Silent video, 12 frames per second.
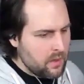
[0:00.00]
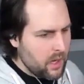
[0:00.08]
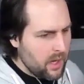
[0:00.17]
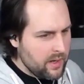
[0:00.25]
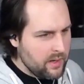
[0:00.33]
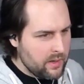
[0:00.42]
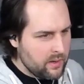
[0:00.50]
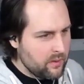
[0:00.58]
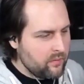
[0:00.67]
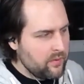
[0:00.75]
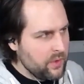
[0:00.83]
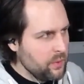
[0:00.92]

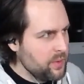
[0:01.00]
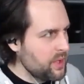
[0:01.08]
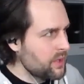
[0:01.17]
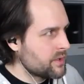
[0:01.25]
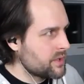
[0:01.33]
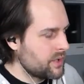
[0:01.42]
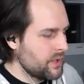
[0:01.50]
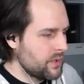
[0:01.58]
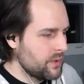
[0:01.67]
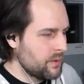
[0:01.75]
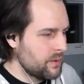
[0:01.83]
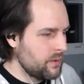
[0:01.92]
A few years
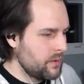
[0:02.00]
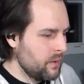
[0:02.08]
ago,